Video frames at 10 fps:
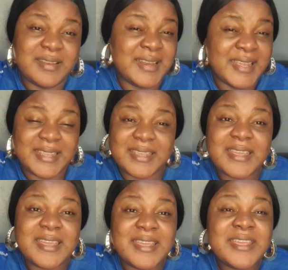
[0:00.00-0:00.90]
Like,
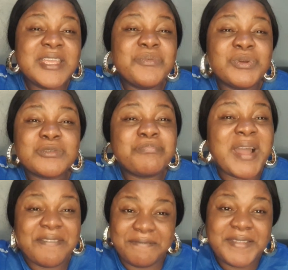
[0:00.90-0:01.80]
he was
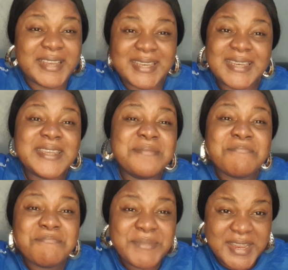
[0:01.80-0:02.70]
perfectly
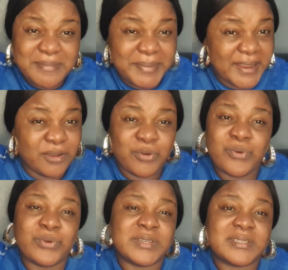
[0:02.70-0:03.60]
made by
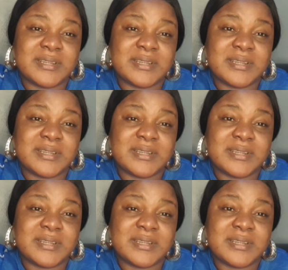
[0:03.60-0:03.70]
God.